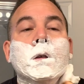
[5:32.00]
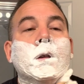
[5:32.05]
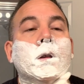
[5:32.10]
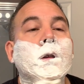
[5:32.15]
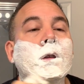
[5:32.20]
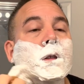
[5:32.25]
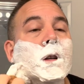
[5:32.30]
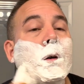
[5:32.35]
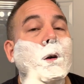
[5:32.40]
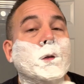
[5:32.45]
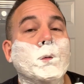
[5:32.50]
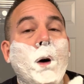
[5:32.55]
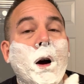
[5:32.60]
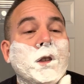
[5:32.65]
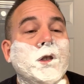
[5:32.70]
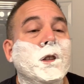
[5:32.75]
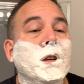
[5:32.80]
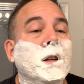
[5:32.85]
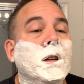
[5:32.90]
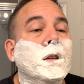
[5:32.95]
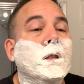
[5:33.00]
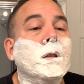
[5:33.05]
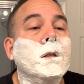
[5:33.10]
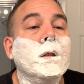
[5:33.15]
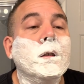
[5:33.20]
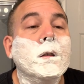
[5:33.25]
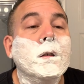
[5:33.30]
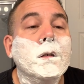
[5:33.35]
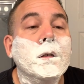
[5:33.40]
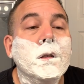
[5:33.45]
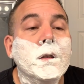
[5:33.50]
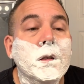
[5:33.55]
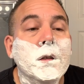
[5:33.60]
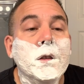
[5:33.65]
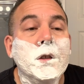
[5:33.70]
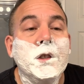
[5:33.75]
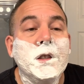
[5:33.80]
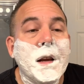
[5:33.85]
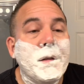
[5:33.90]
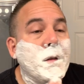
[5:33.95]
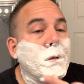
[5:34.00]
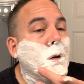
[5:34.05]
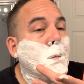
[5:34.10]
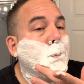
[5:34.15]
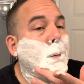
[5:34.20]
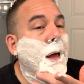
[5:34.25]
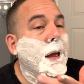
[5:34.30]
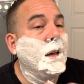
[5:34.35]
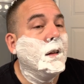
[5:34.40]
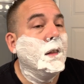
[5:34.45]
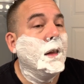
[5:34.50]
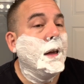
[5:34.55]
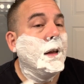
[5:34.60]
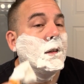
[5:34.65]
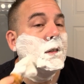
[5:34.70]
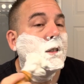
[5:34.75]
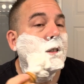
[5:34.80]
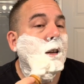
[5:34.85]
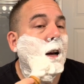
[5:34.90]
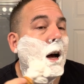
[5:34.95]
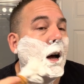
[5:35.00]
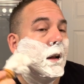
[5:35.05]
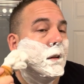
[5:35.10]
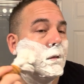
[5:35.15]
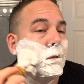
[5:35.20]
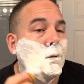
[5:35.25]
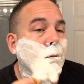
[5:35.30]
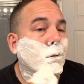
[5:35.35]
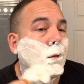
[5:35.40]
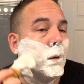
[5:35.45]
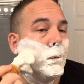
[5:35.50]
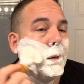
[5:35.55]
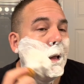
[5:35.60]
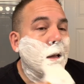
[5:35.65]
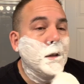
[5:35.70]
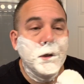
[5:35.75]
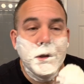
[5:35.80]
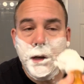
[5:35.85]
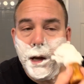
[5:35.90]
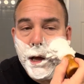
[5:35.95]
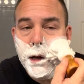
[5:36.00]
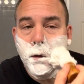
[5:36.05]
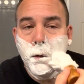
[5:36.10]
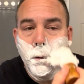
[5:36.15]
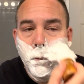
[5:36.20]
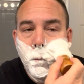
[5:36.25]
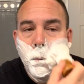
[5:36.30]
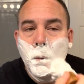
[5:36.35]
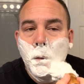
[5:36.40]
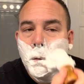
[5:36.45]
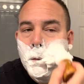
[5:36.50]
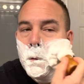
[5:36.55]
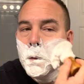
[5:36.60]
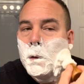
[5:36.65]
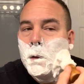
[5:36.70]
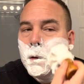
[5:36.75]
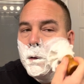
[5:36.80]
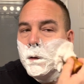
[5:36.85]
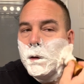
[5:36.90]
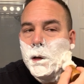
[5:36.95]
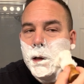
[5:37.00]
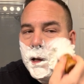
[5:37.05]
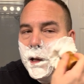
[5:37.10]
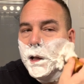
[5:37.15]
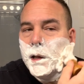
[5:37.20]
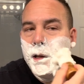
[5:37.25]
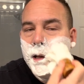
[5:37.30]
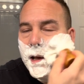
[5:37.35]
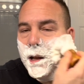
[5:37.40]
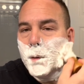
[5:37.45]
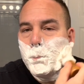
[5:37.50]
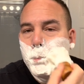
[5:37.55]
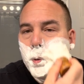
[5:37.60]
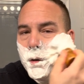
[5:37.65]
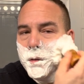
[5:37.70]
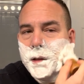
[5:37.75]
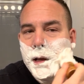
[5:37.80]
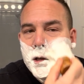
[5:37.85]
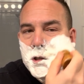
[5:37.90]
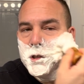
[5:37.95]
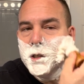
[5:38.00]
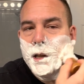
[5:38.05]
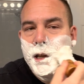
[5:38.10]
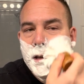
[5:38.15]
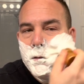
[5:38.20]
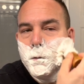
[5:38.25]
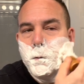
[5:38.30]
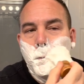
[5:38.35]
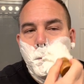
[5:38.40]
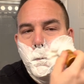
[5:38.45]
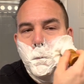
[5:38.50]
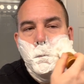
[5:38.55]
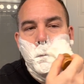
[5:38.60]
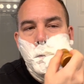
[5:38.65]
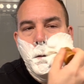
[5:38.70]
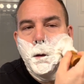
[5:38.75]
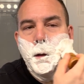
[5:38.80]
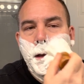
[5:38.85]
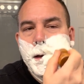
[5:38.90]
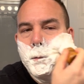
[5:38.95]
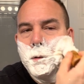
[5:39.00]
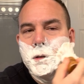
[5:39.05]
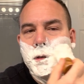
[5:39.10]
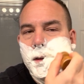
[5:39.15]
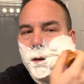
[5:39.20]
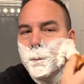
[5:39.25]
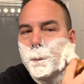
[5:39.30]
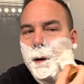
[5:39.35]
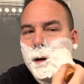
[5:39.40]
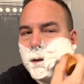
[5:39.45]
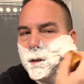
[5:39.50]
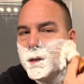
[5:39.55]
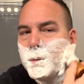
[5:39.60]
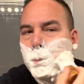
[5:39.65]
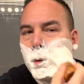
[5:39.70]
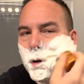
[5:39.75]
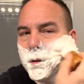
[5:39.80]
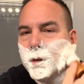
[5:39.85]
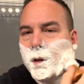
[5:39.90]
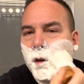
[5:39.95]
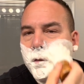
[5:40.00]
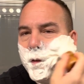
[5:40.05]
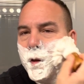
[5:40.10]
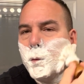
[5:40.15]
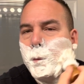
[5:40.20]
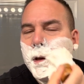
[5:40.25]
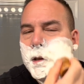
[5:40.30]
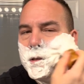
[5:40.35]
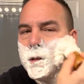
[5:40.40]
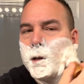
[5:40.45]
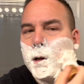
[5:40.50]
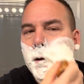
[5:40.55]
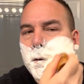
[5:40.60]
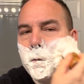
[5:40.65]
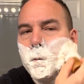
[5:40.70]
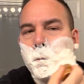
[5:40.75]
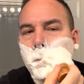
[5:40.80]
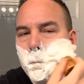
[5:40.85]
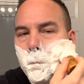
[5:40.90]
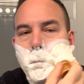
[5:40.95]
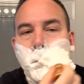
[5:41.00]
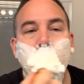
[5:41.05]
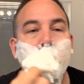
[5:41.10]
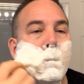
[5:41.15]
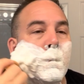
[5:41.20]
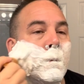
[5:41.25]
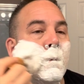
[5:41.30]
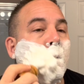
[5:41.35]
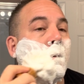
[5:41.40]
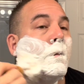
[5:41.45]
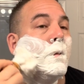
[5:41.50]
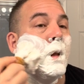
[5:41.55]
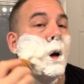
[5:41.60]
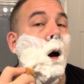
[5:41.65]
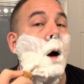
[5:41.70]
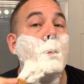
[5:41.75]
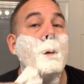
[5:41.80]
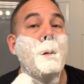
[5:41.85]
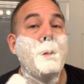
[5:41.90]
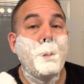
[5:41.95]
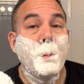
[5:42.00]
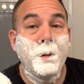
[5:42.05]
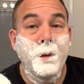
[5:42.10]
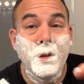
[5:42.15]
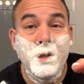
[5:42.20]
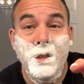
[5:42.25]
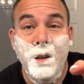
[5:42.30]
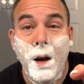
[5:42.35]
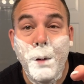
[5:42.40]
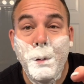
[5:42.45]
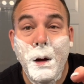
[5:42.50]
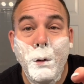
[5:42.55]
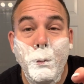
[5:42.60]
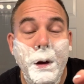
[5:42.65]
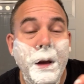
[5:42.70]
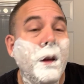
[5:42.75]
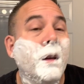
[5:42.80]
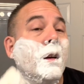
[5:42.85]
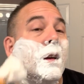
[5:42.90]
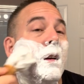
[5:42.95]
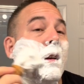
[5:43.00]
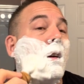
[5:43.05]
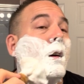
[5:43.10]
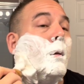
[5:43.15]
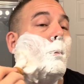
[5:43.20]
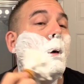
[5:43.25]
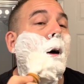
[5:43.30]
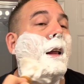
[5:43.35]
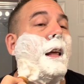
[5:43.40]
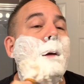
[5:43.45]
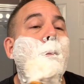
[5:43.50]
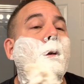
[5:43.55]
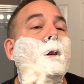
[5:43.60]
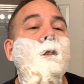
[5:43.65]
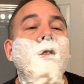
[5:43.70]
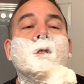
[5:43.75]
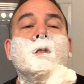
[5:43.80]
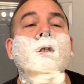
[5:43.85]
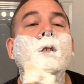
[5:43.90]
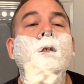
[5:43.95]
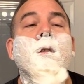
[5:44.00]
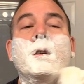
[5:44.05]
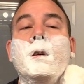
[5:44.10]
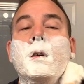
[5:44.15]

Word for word: So I was watching Shaving with Peg Leg, Scott from that channel, and he had a birthday shave. I think he was celebrating his birthday a few weeks ago. Happy birthday, Scott, by the way. But he was